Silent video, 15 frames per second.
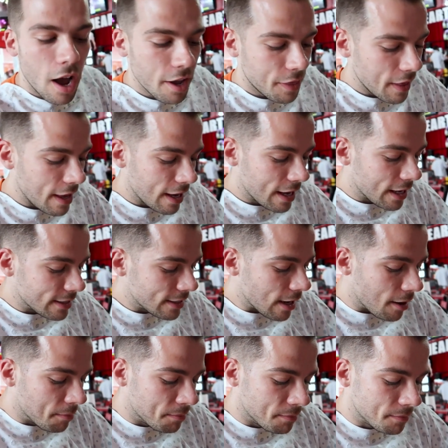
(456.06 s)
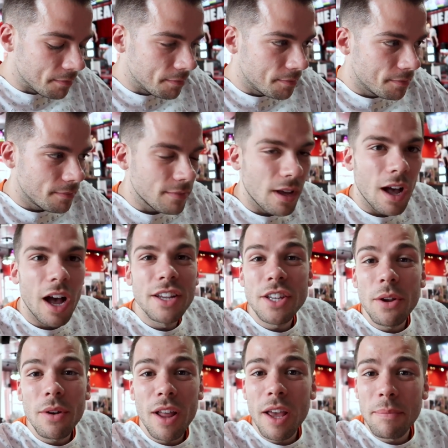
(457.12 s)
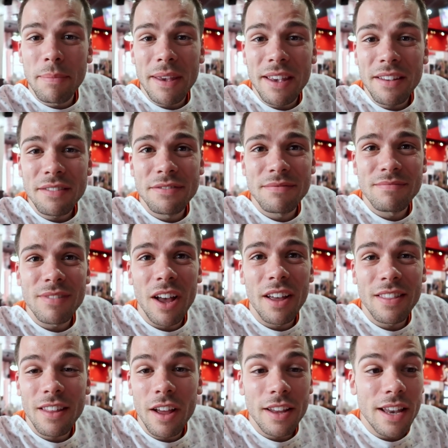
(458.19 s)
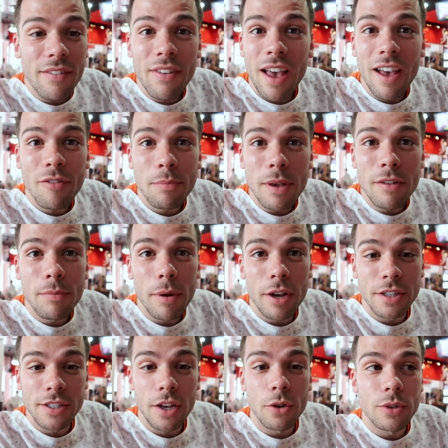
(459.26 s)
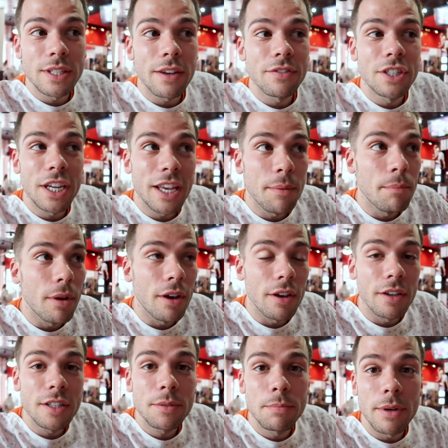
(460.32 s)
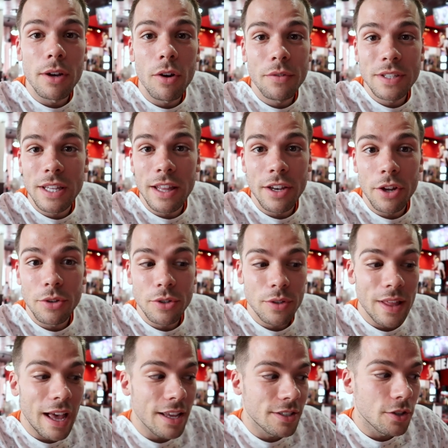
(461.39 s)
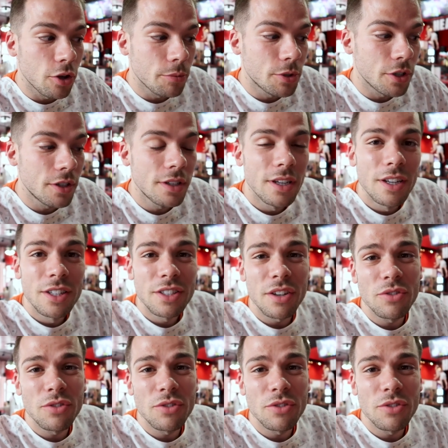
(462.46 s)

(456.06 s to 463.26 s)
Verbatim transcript: I think it's um I don't like beef. I, I never have beef burgers. I always have chicken burgers, but obviously they don't do that as an option.